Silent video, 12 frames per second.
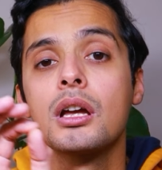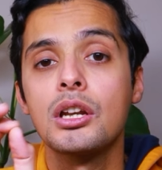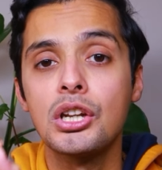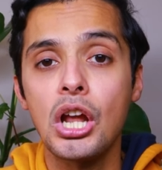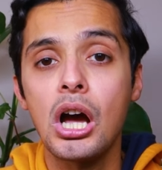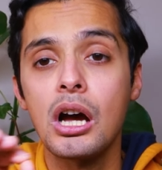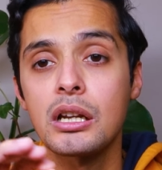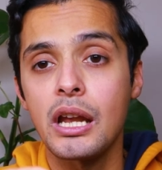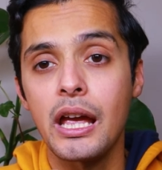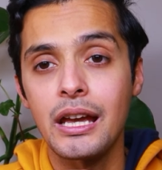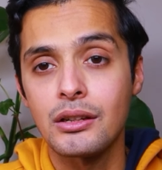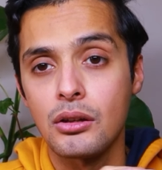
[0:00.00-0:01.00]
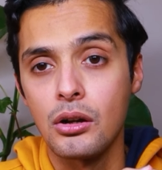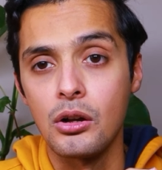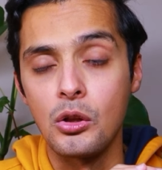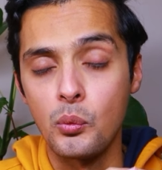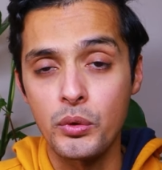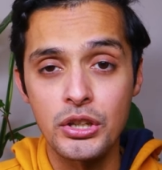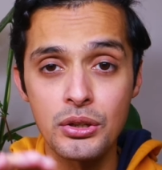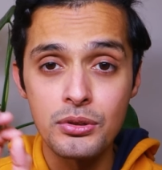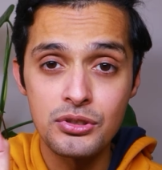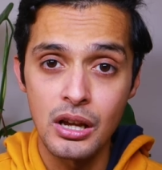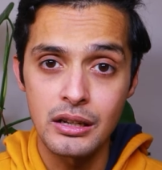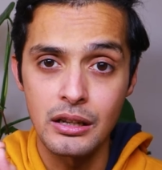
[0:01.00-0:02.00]
Not at all. We
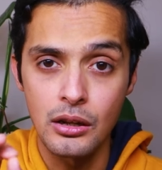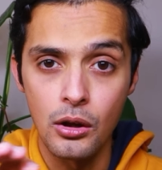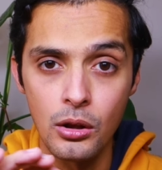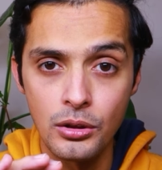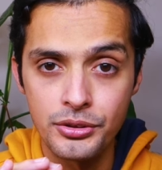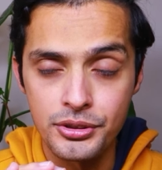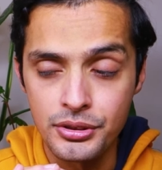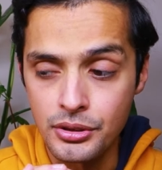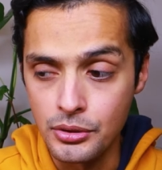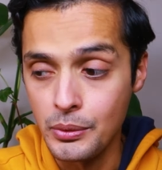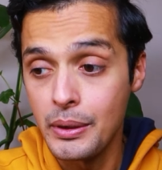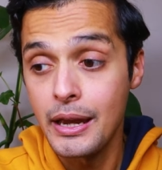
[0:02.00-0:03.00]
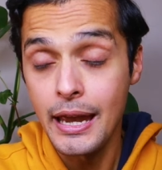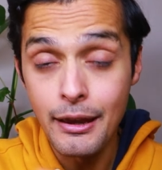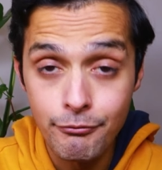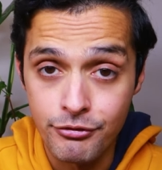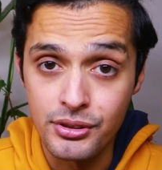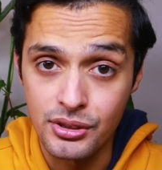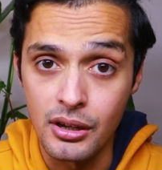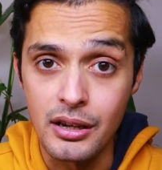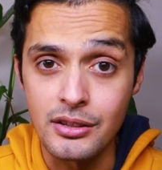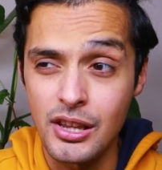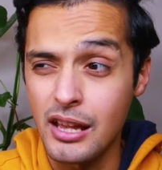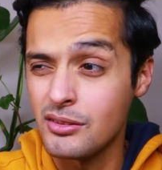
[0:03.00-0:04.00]
use not at all to
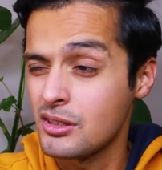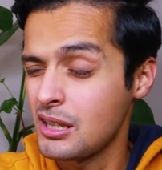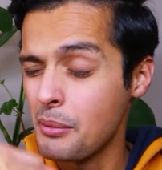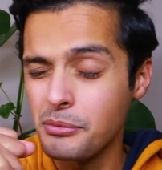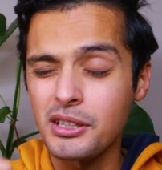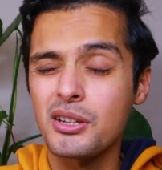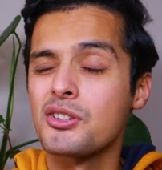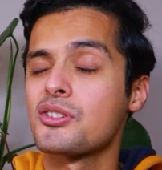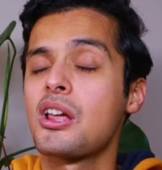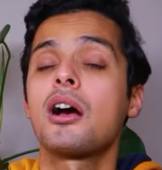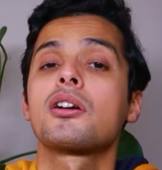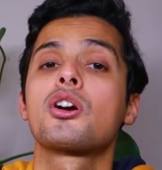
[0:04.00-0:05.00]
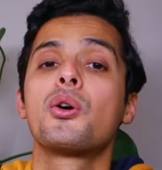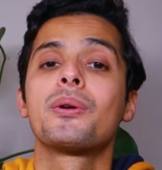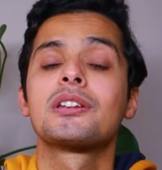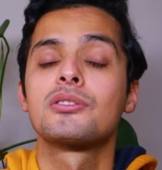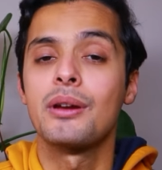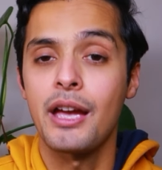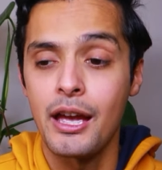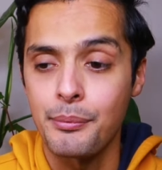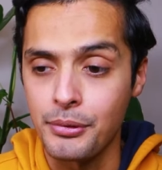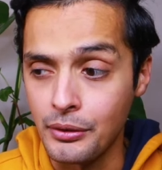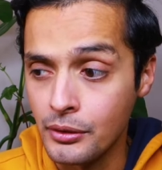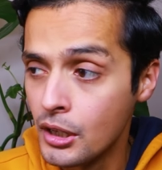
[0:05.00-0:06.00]
emphasize that something is not going to
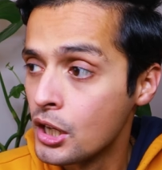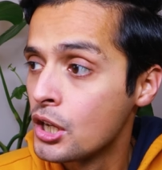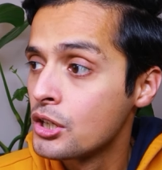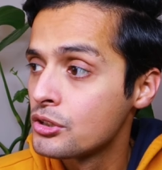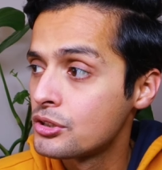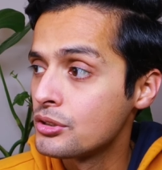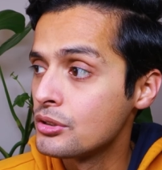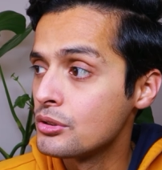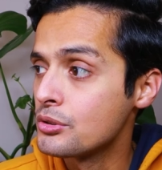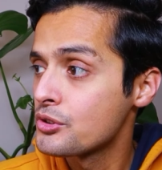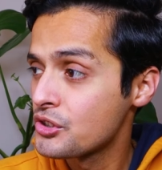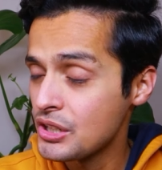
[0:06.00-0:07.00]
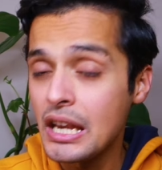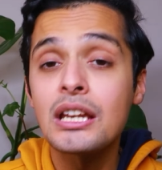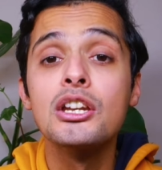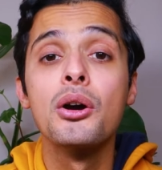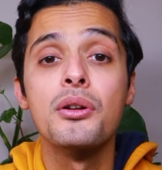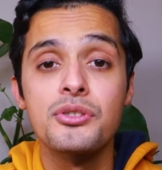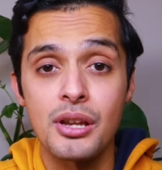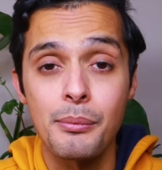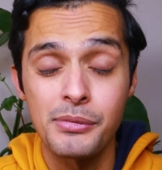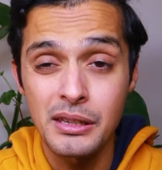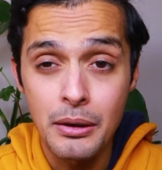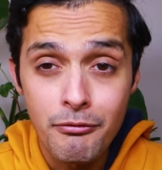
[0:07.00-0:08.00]
happen, to say no to
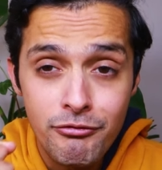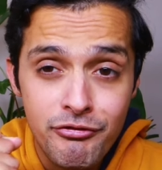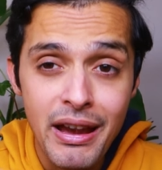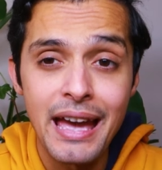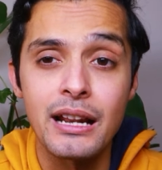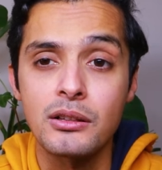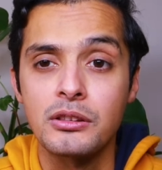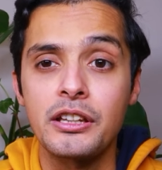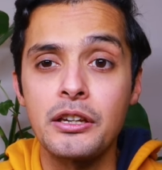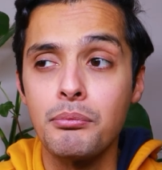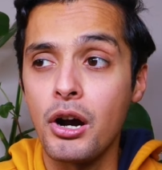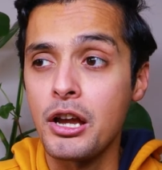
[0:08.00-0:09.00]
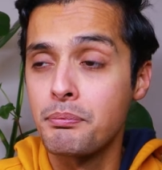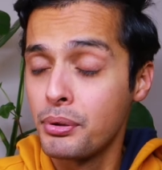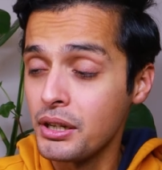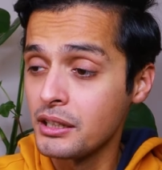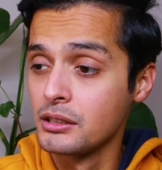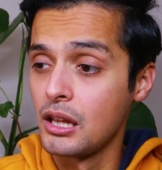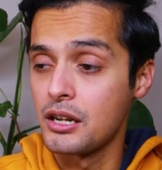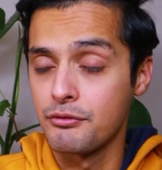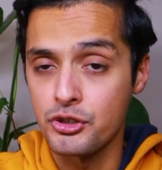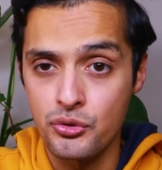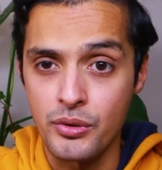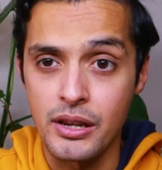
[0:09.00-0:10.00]
something emphatically by putting a lot
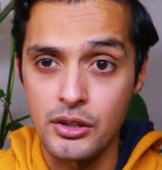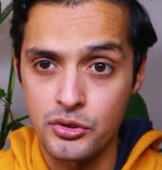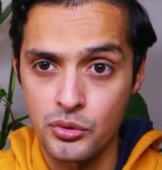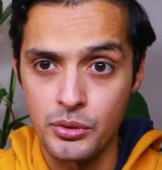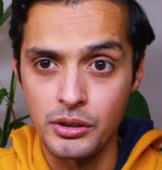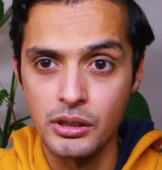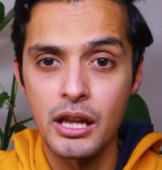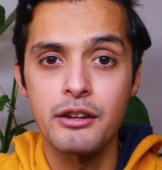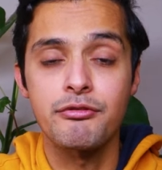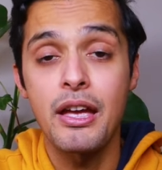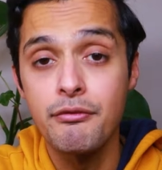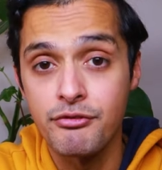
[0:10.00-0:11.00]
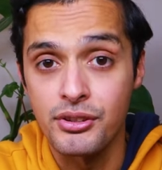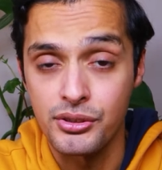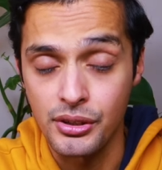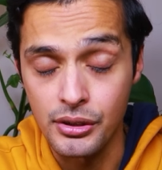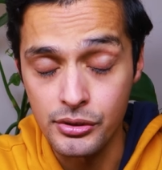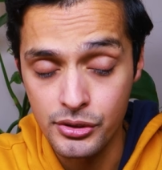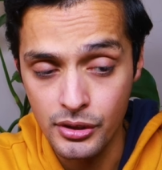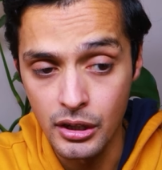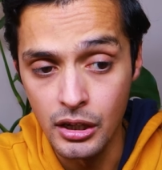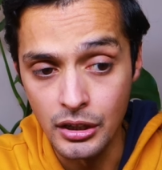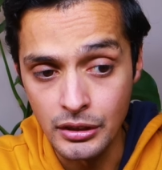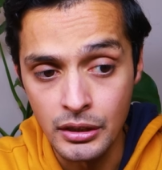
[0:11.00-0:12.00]
of stress or a lot of emphasis
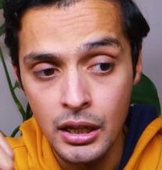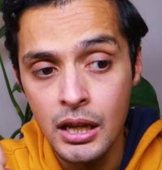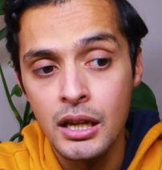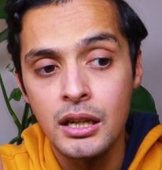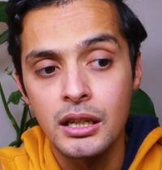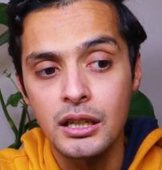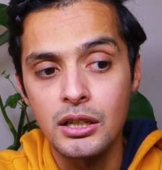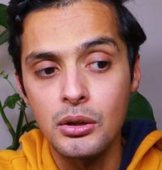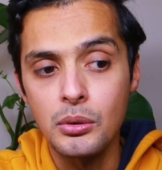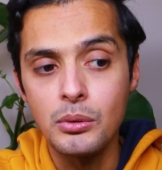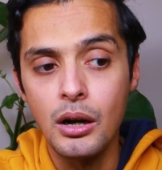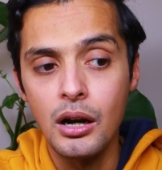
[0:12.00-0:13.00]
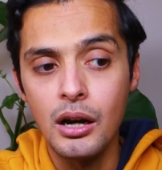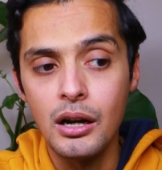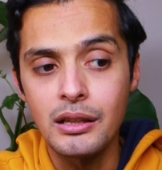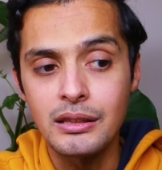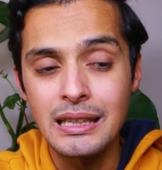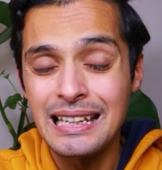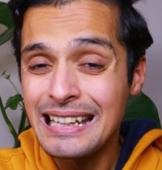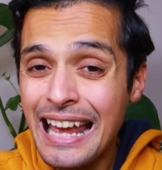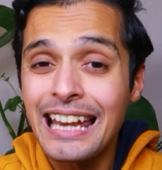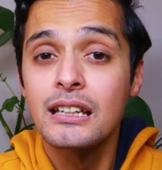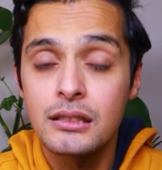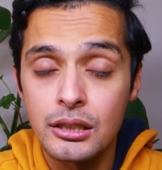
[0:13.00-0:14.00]
on, the
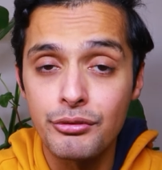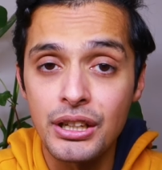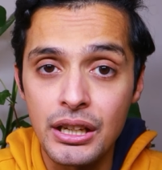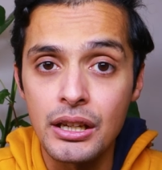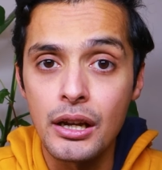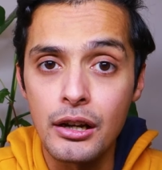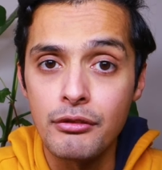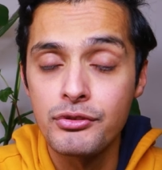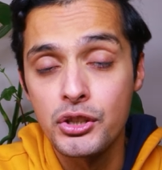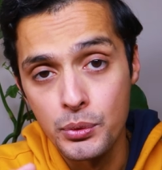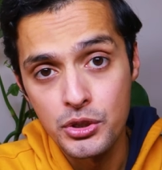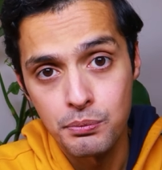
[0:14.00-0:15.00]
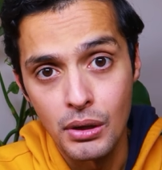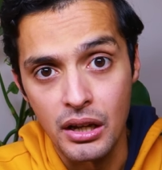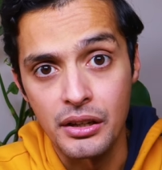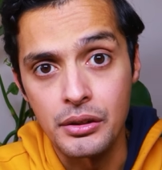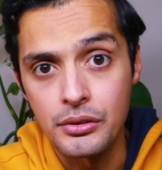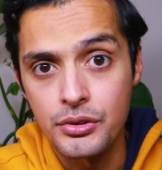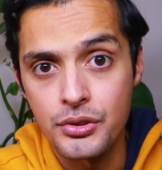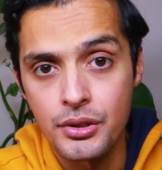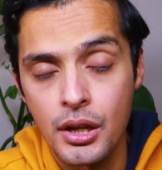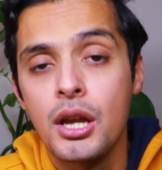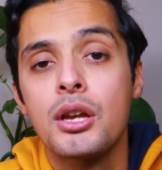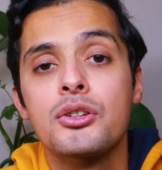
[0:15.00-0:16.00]
negativity of the response.
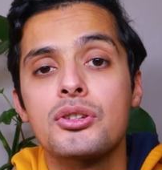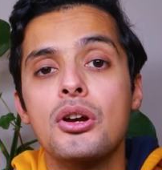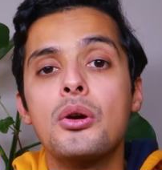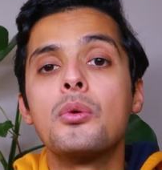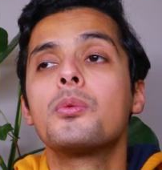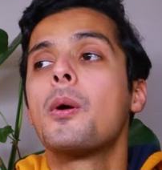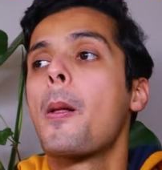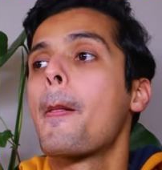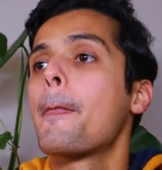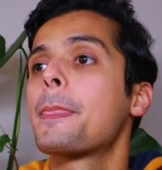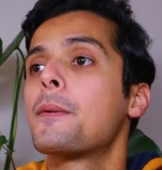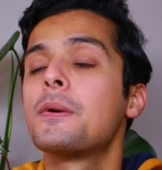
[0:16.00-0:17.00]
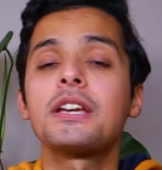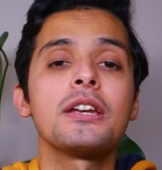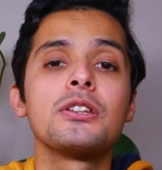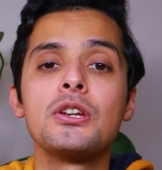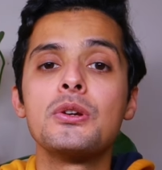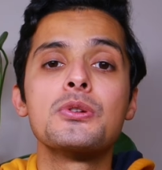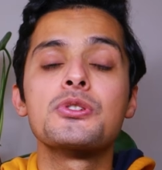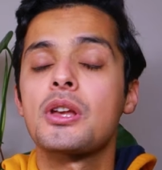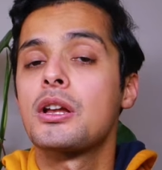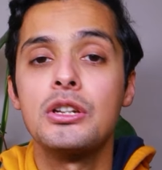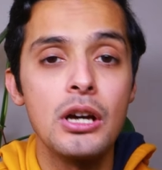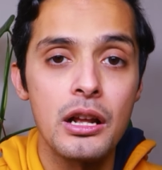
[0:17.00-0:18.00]
So we can
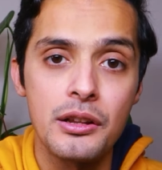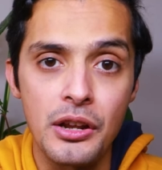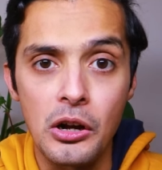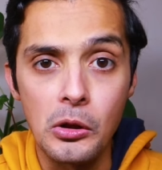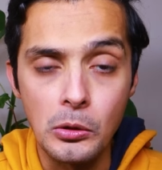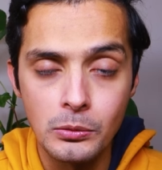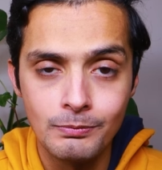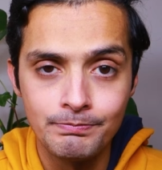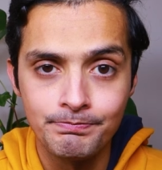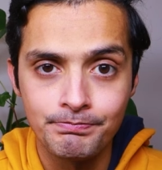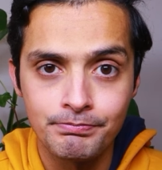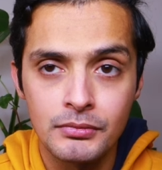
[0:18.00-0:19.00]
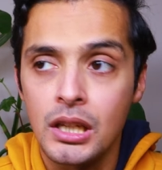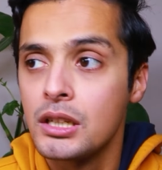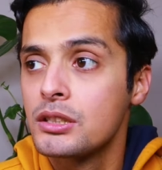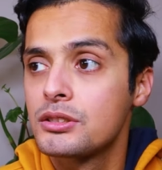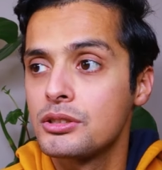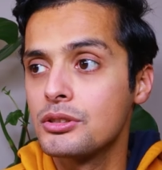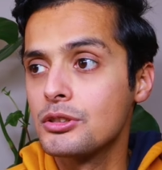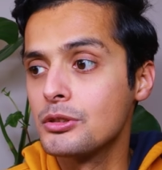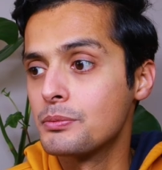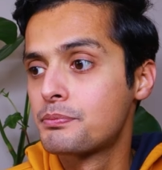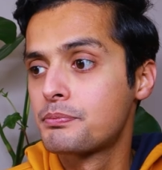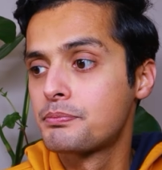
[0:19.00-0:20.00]
use not at all
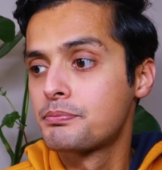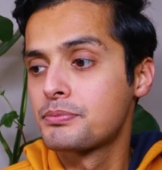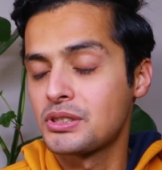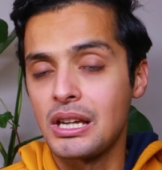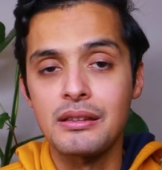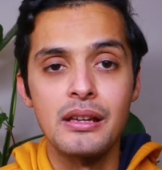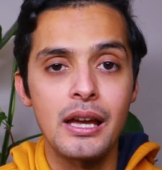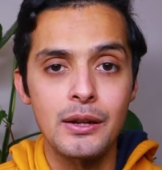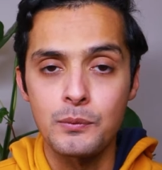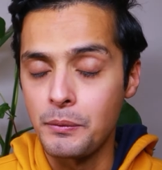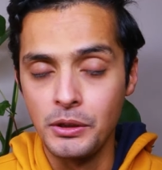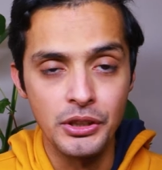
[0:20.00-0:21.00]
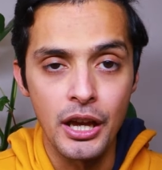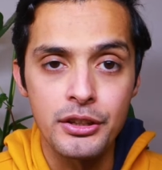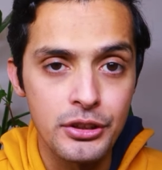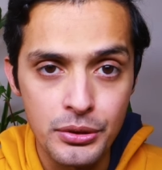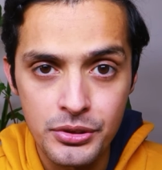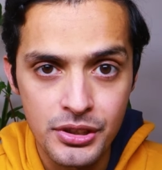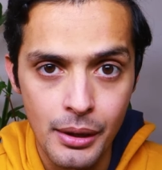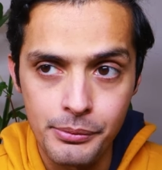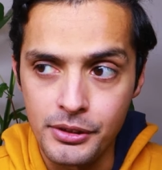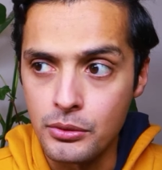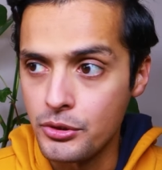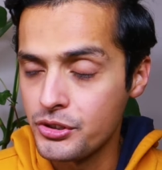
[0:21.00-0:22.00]
to say that we will not do
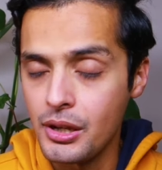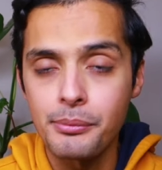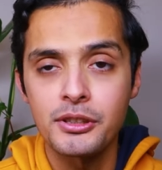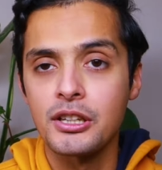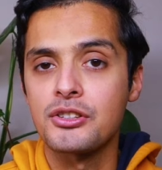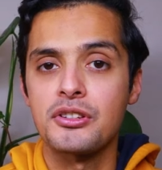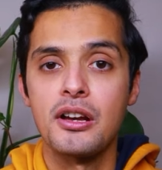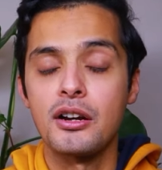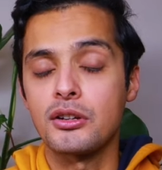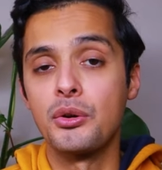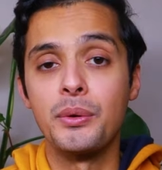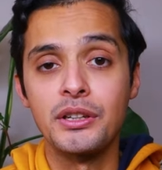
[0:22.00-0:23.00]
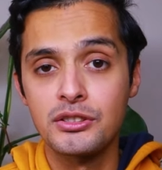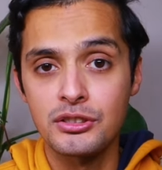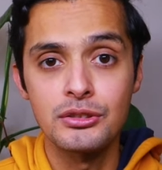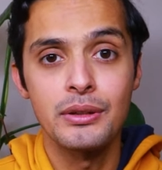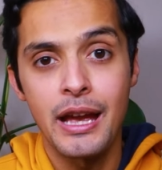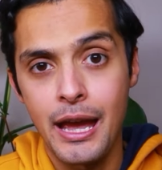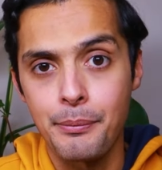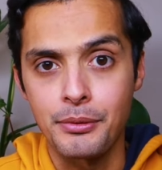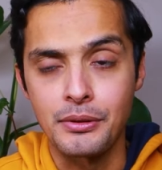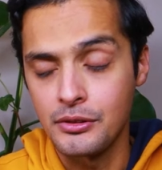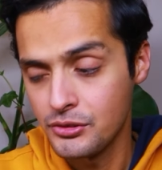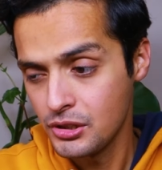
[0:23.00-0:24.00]
something or something is not going to
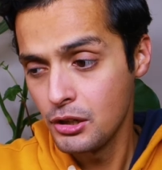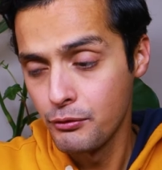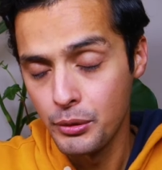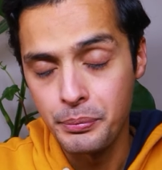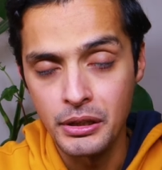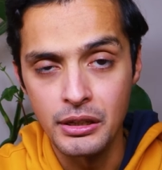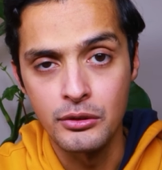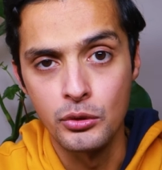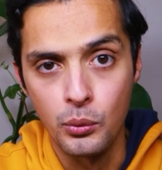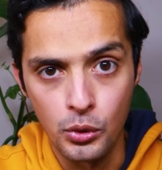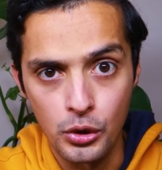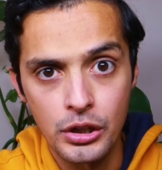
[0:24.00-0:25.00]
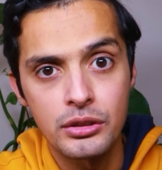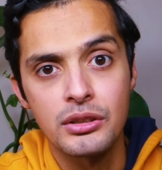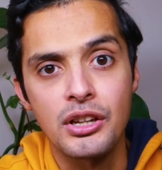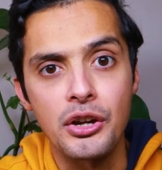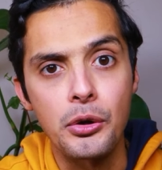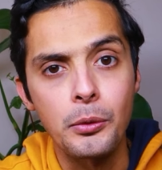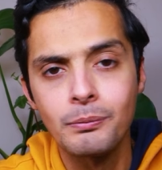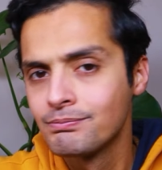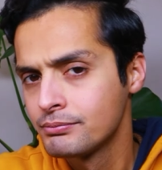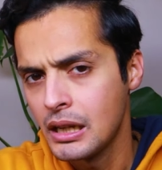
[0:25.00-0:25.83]
happen instead of repeating the word no.